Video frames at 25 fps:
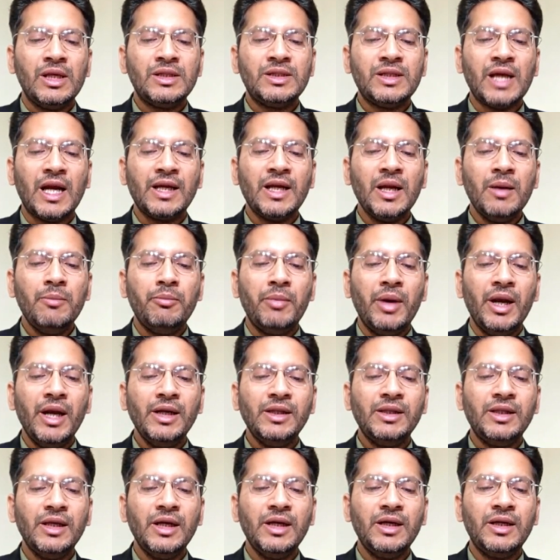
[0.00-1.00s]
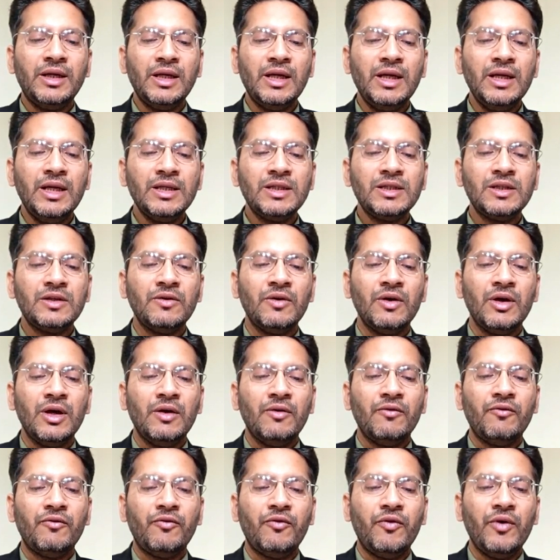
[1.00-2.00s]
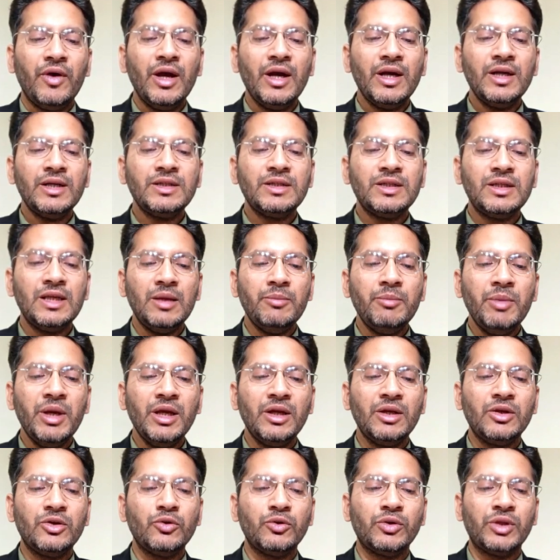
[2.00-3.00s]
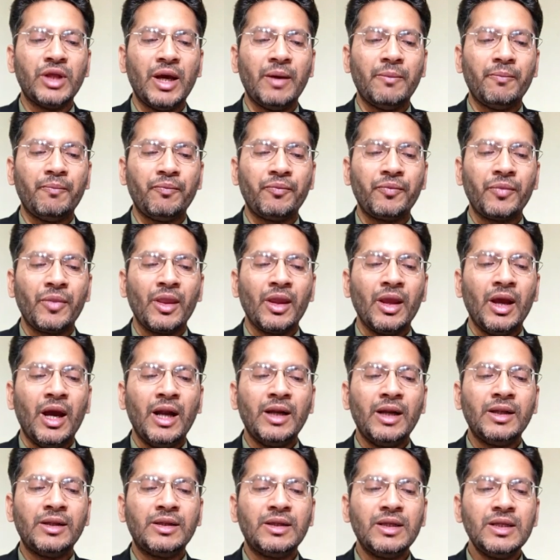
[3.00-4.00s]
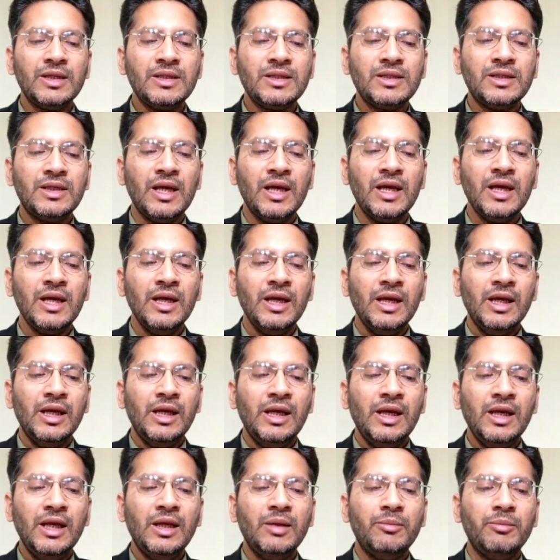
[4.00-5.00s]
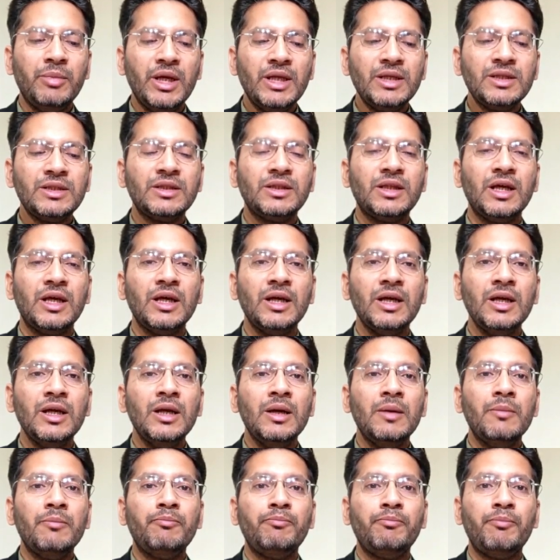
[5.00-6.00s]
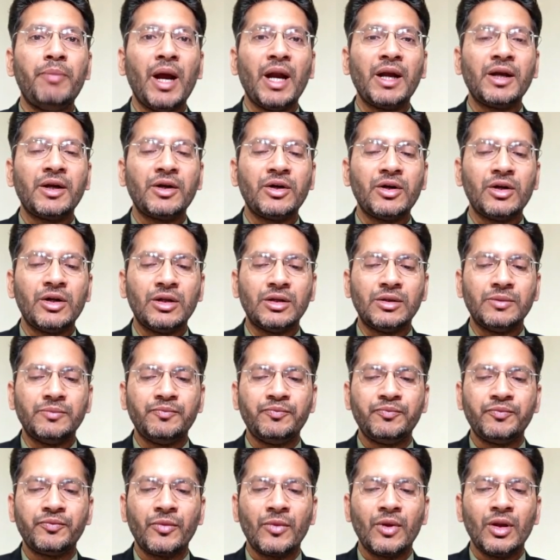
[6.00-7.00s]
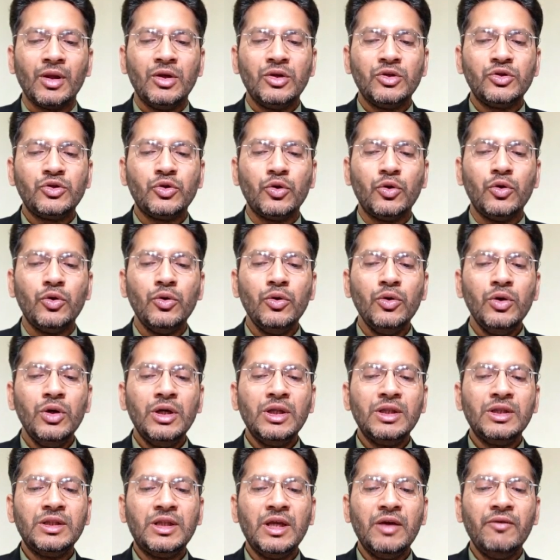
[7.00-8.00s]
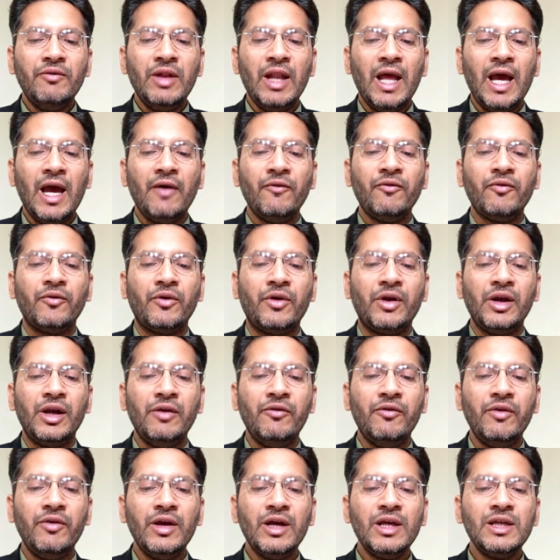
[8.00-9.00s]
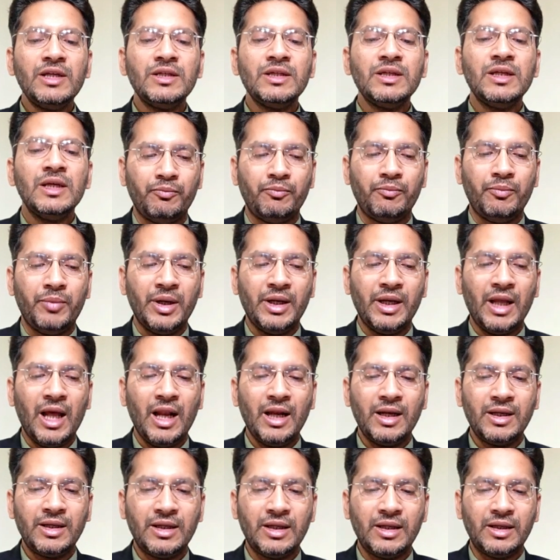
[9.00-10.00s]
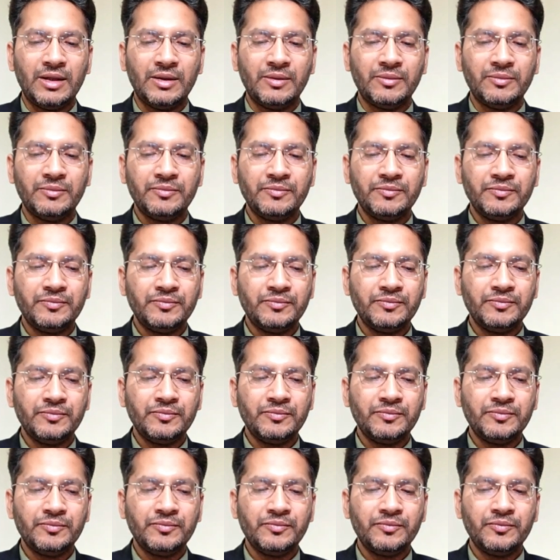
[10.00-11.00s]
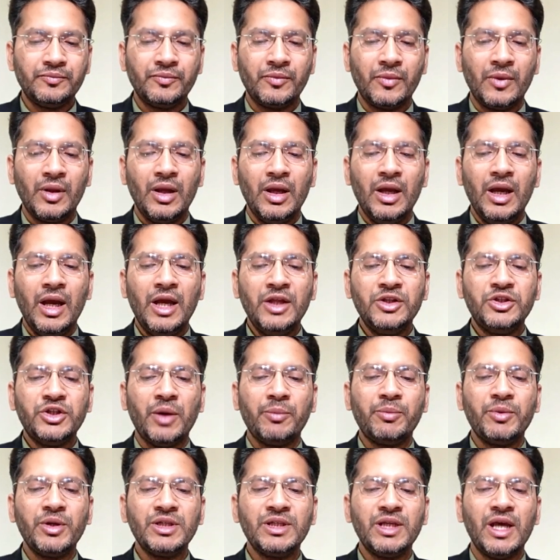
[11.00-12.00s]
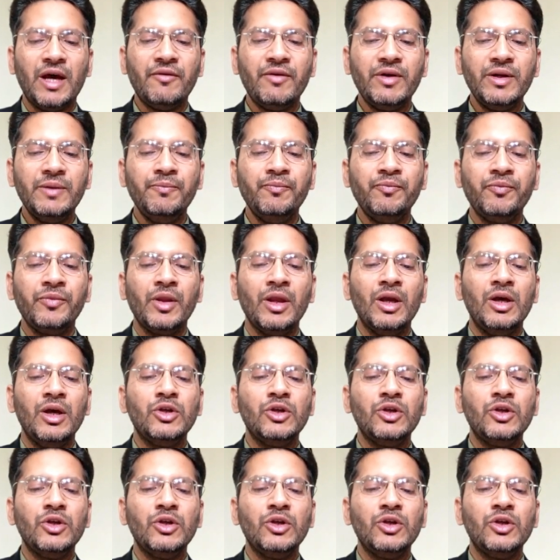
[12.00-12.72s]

Satan made their deeds fair seeming to them, and this day he remains their patron. So they will have grievous penalty. In chapter 7,